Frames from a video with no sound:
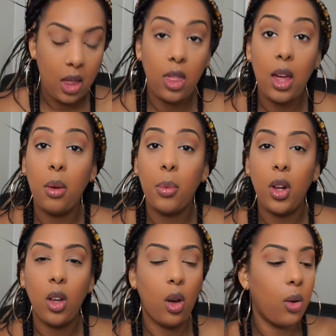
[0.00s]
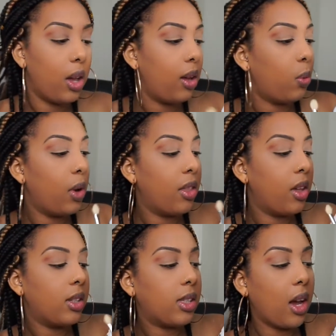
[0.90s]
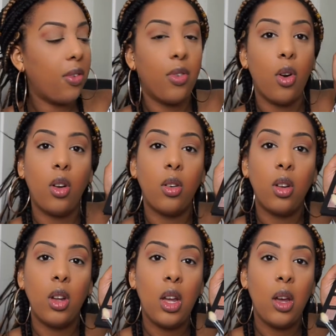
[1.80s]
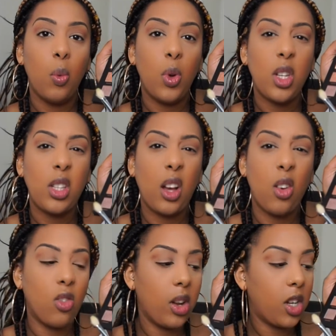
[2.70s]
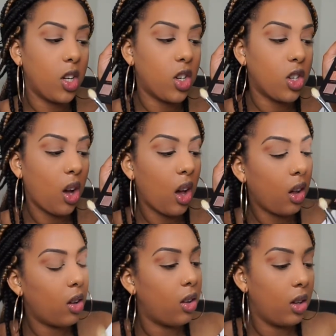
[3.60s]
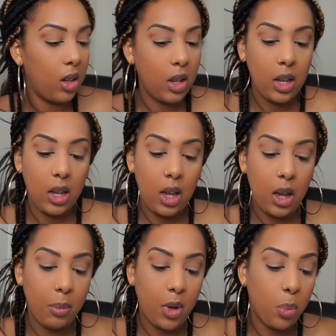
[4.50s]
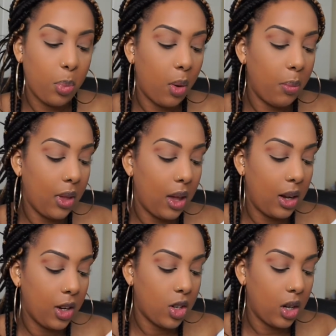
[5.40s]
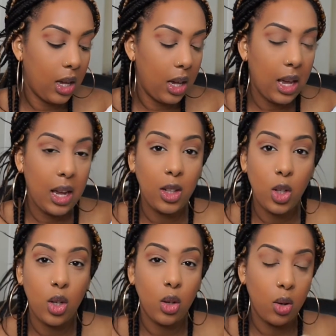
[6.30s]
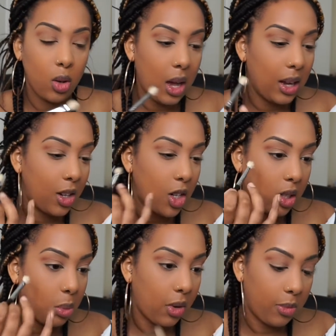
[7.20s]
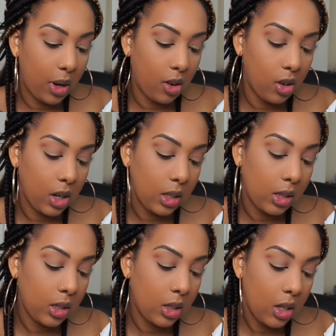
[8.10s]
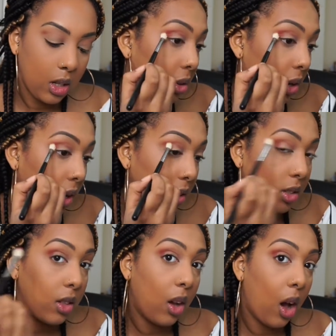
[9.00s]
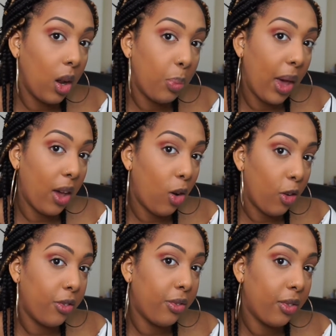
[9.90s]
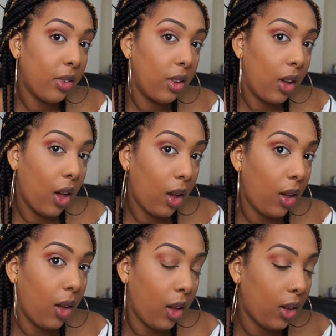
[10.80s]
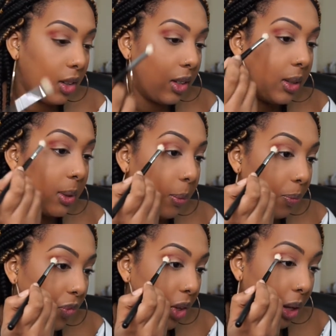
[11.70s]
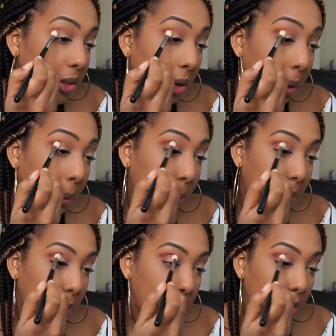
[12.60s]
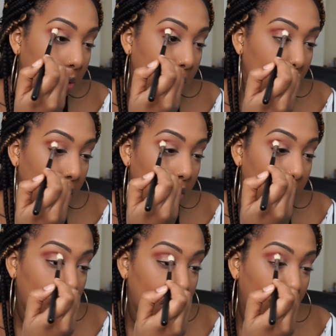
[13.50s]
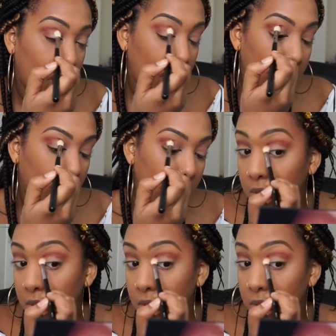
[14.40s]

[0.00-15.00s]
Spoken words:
Then I'm gonna go in with saffron, which is like a reddish color. I'm gonna pop that literally into and just above my crease. Guys, the color payoff. Okay, sorry, I'm just getting too excited.